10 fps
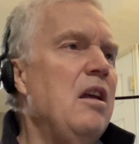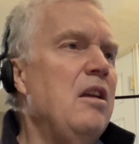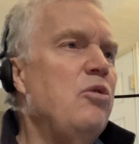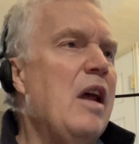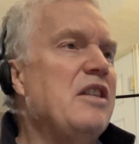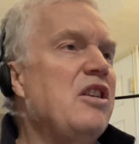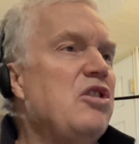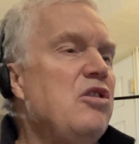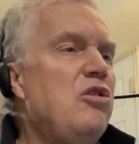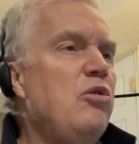
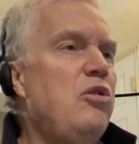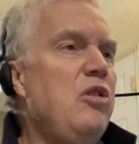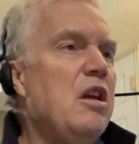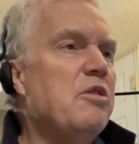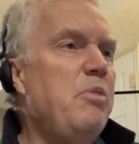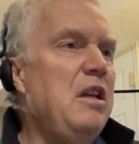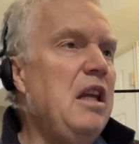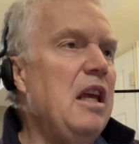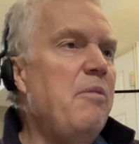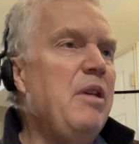Transitioned to
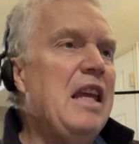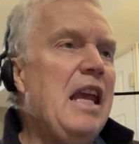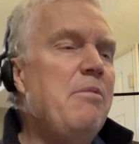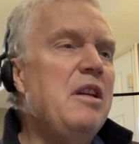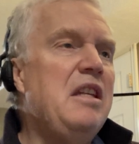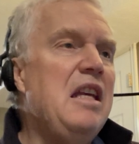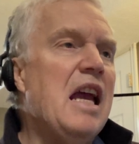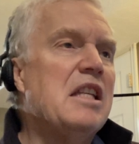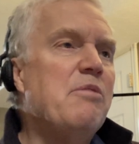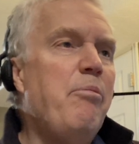TSBD. It became the
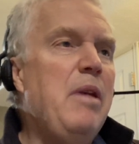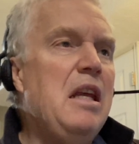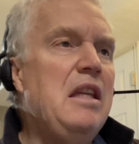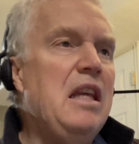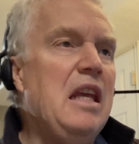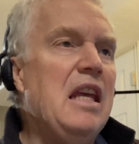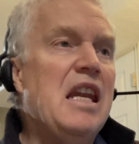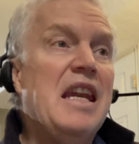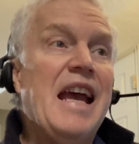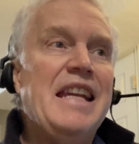TSBD
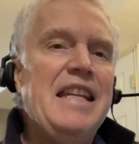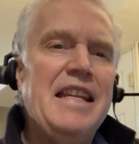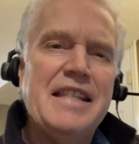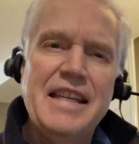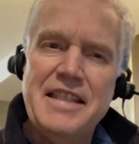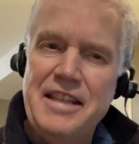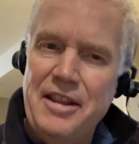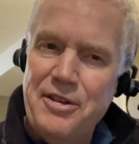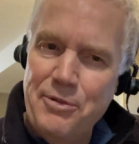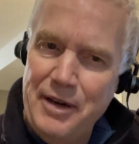in
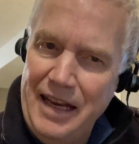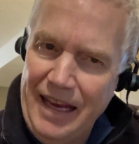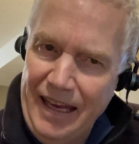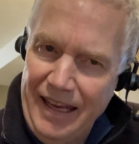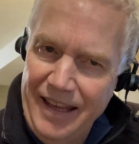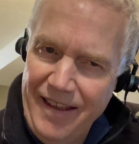1963.